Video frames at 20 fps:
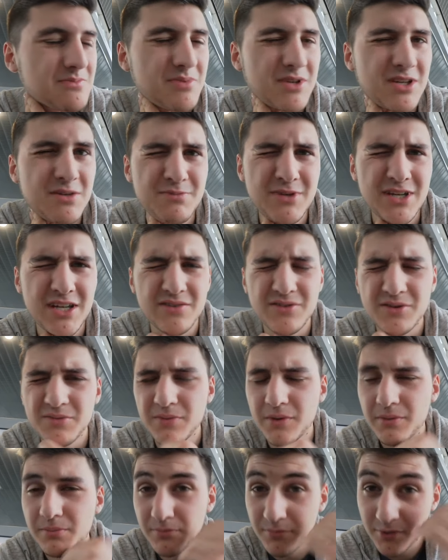Because, but I will
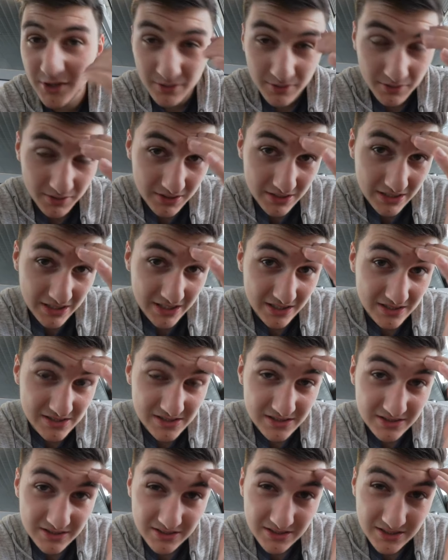be probably like
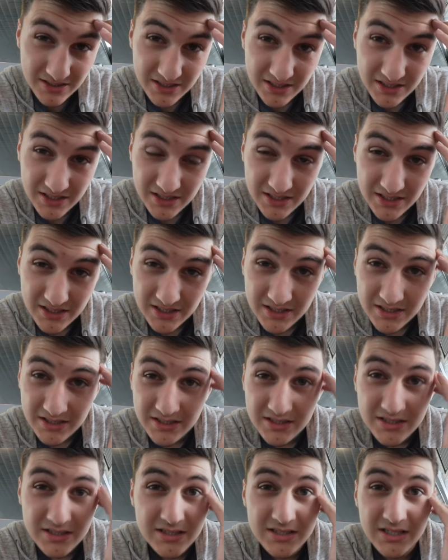still
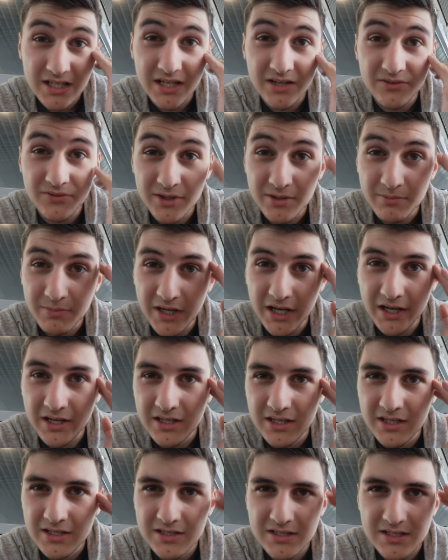there for the
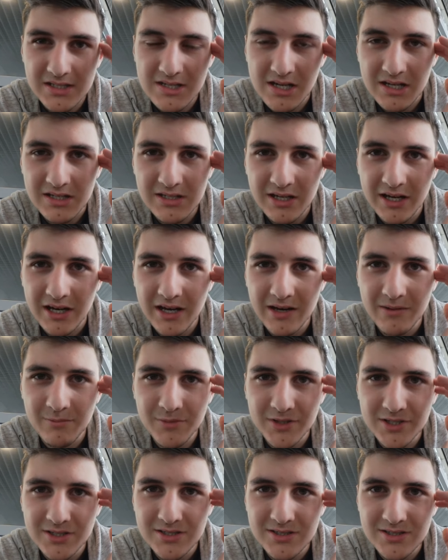party at the exact
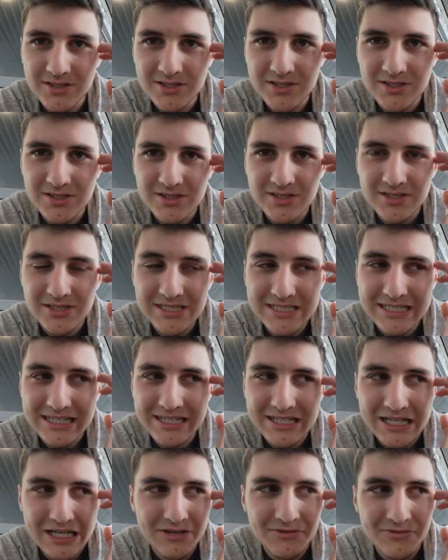time, but just
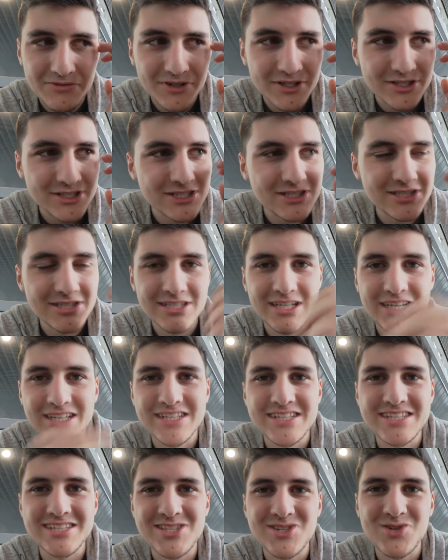slightly unfortunate
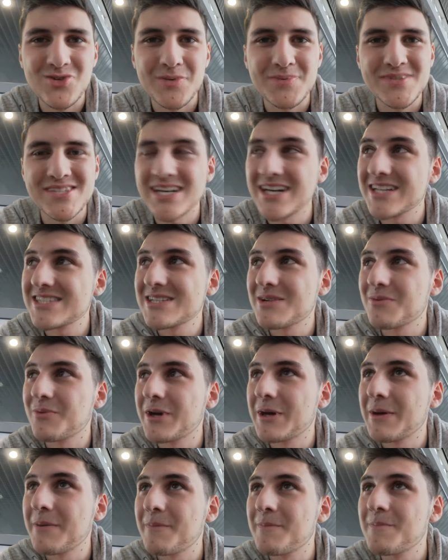that this trip starts that
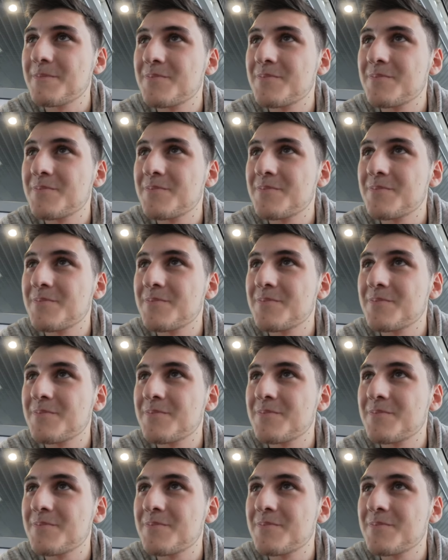way.